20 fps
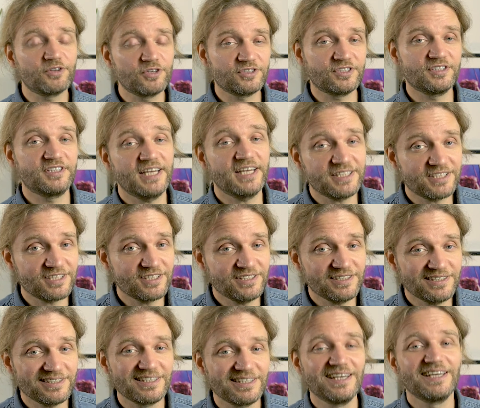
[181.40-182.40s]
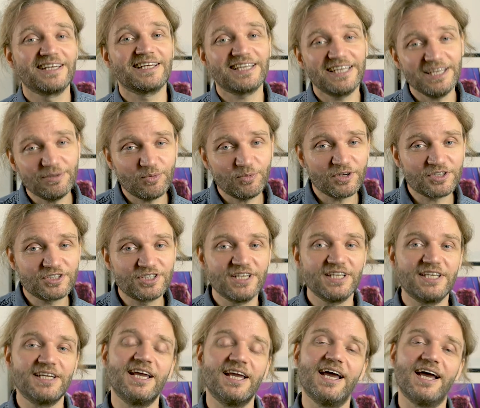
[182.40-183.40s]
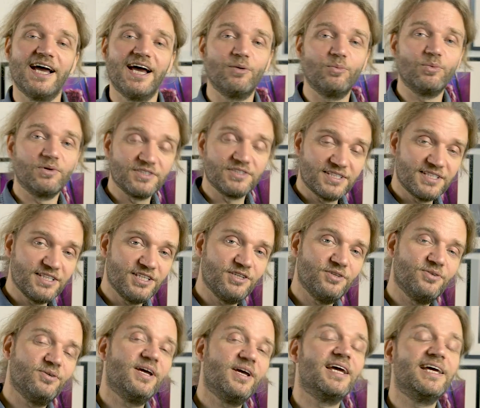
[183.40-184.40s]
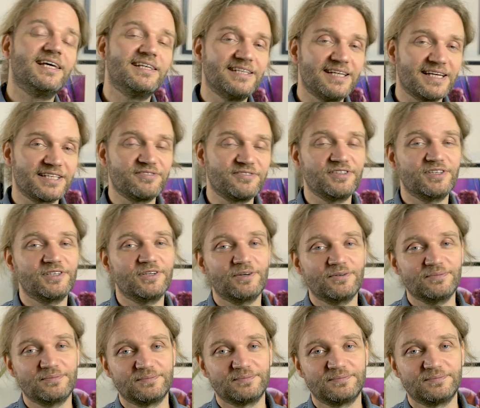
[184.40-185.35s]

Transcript: your suggestions, keep watching, and we'll see you in the next video.